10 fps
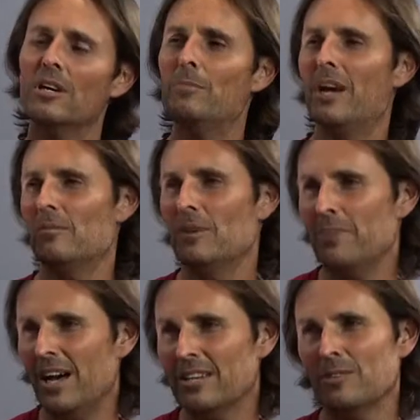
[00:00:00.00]
about my
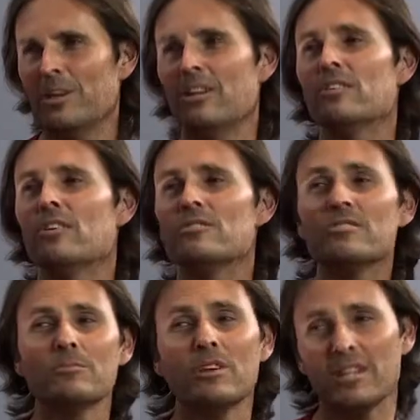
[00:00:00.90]
partner when I notice
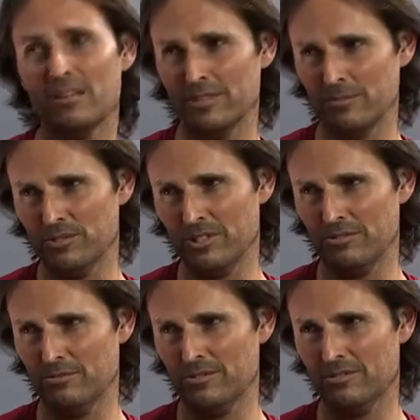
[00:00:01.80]
them not loving themselves?